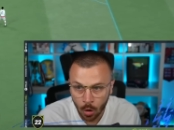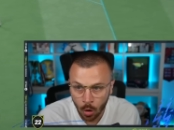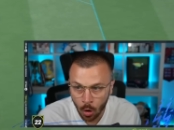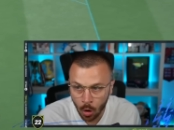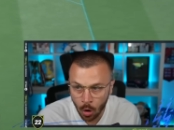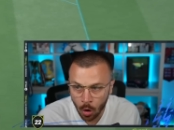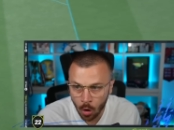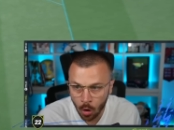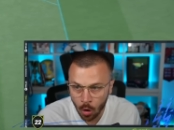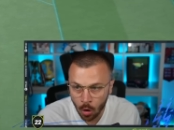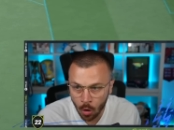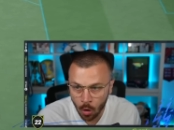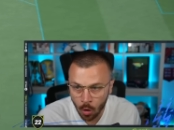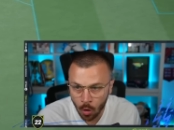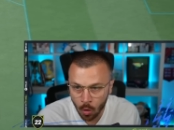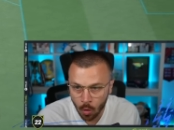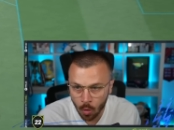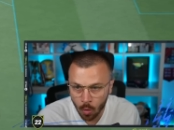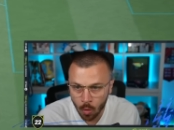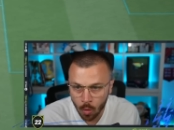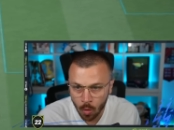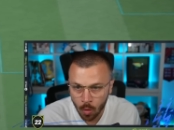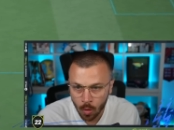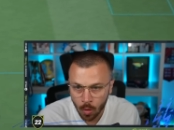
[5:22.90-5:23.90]

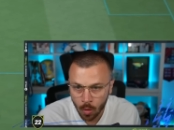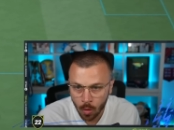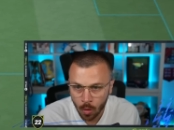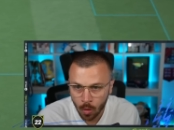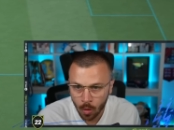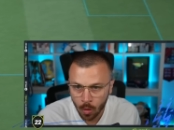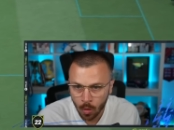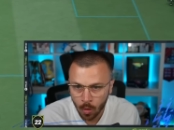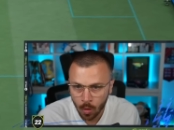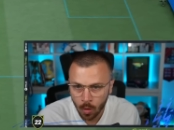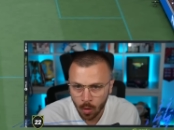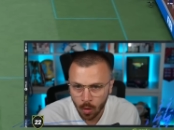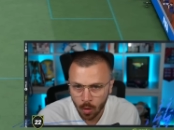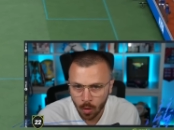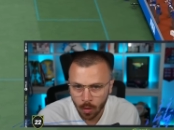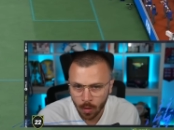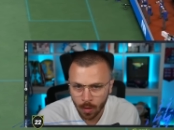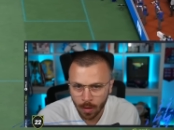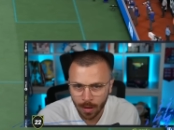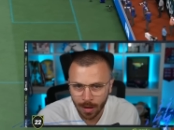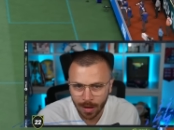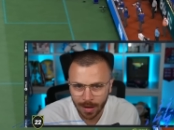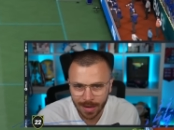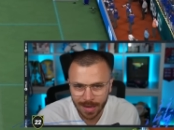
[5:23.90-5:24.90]
Oh!
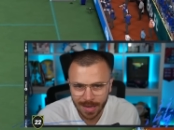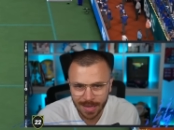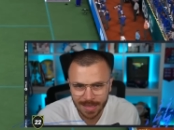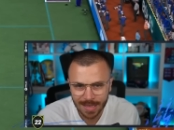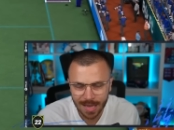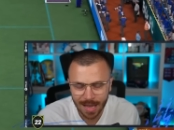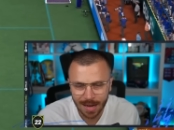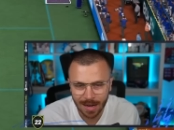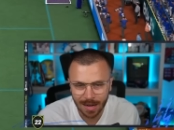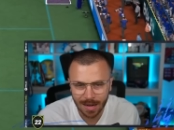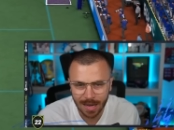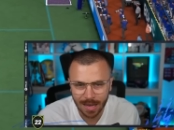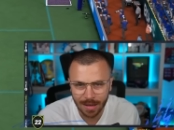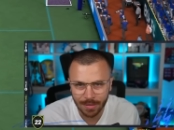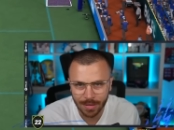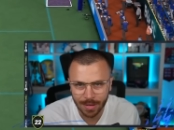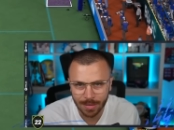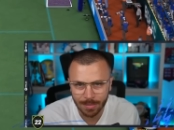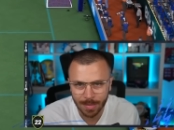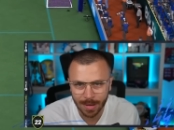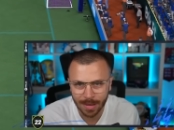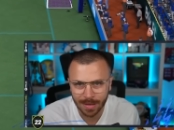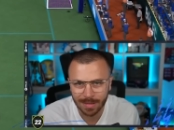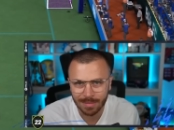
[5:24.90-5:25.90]
He's gonna leave it,
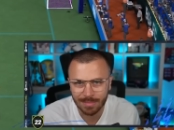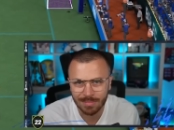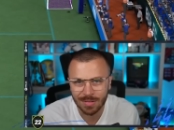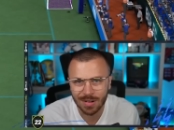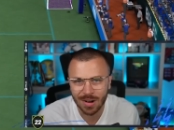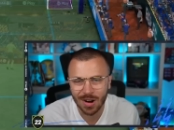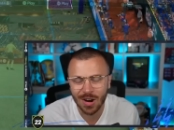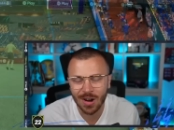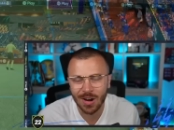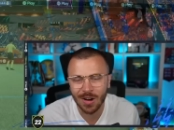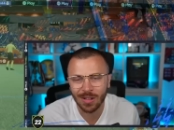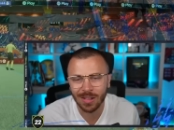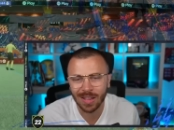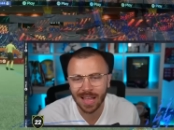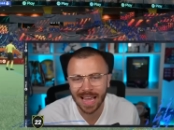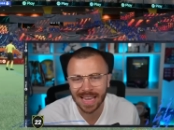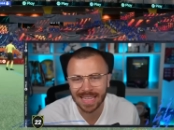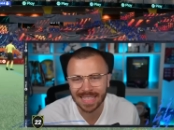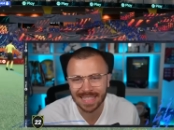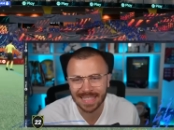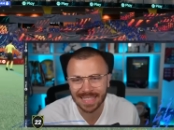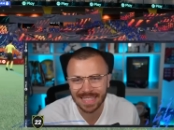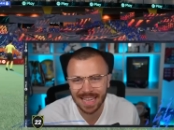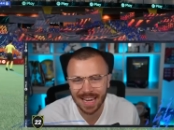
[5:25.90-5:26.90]
bro,
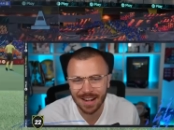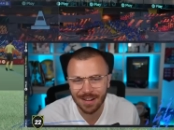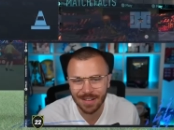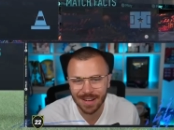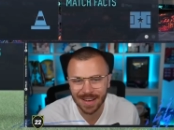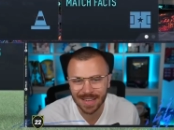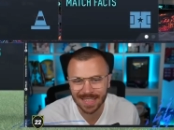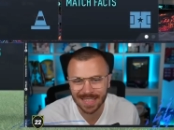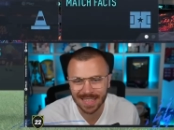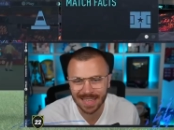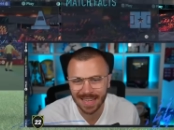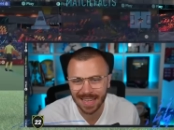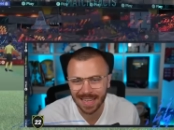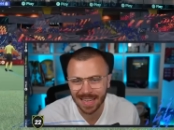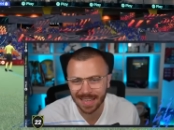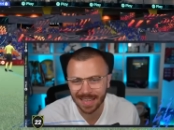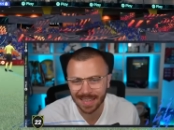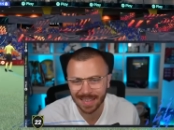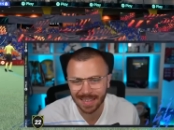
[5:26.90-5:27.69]
like seriously.